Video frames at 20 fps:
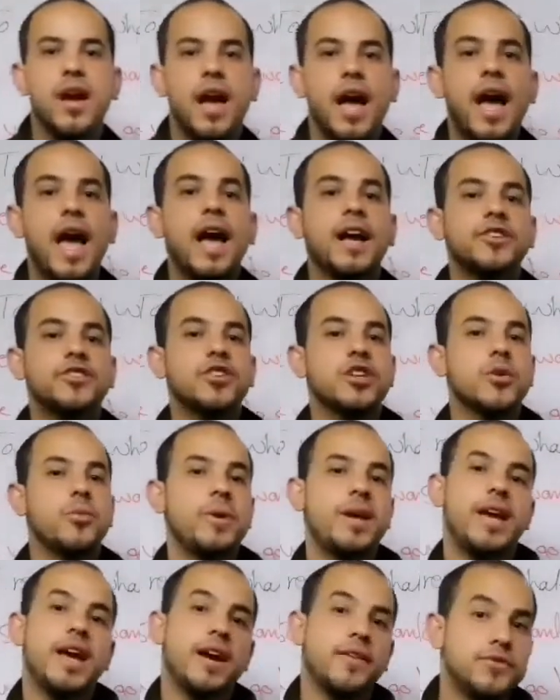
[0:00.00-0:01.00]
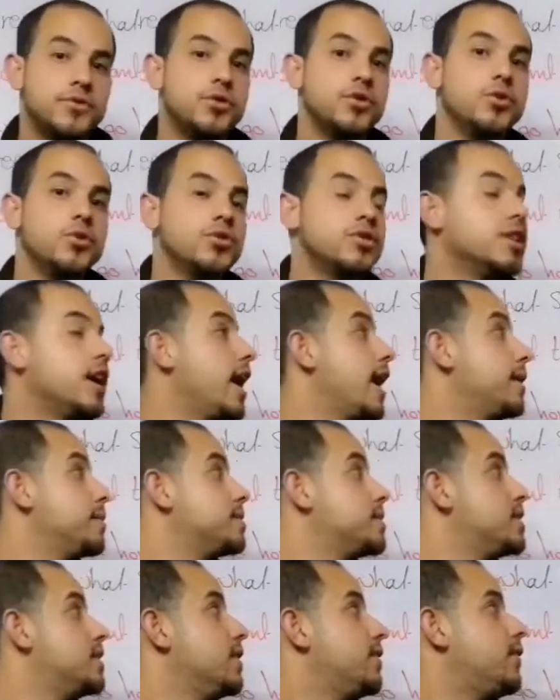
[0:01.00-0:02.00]
Actually, we have two
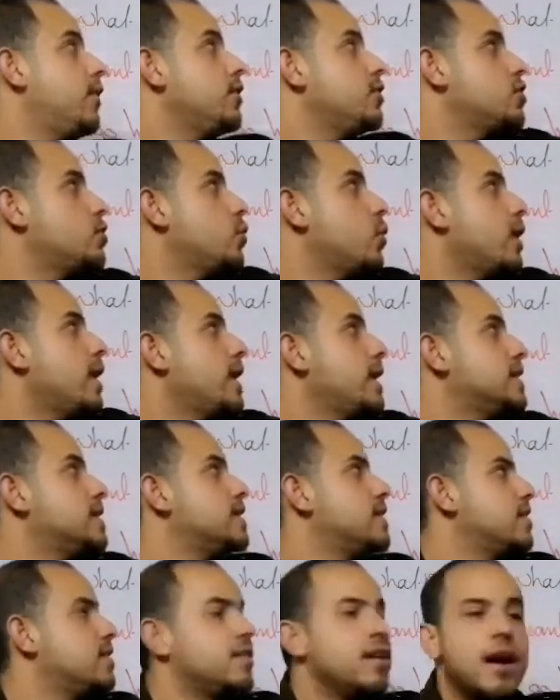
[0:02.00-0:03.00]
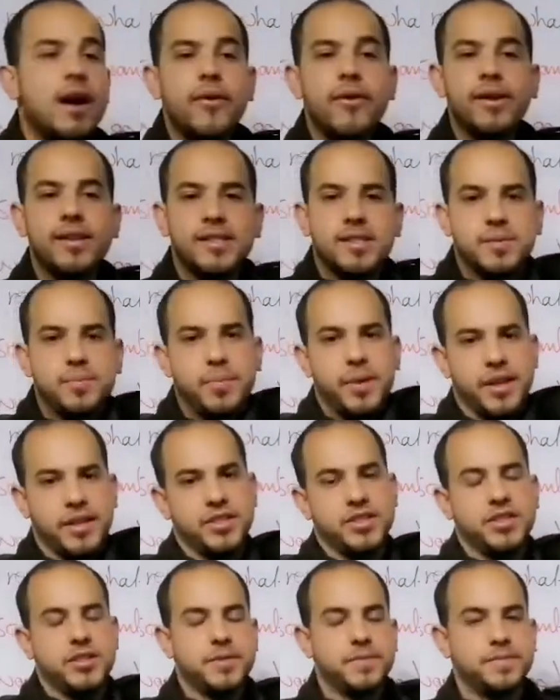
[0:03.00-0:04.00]
types. The first one is the direct
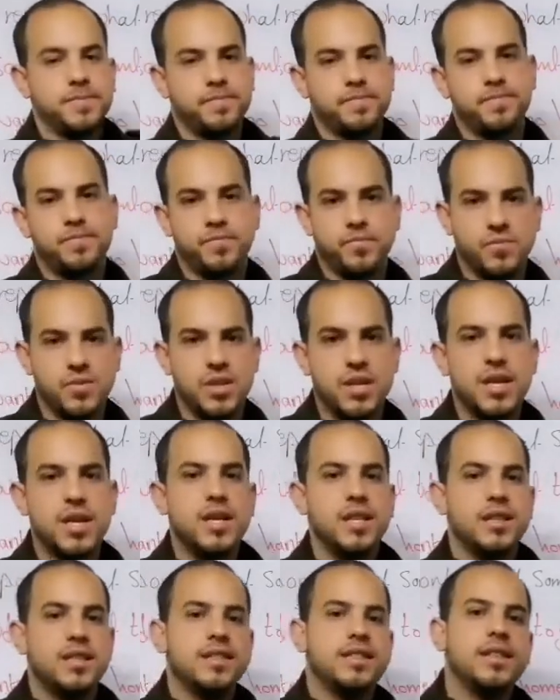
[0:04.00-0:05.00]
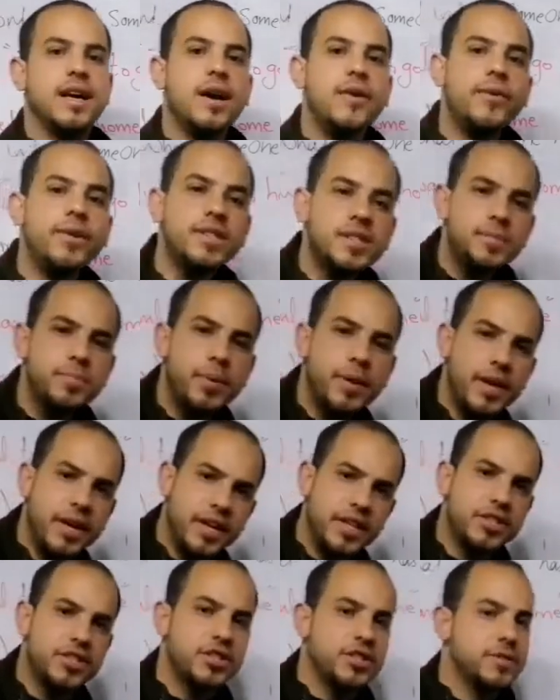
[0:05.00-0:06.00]
speech. The direct
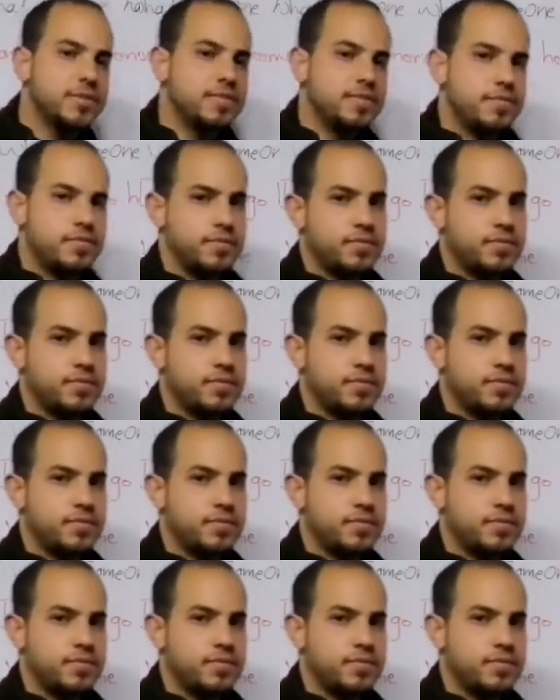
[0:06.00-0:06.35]
speech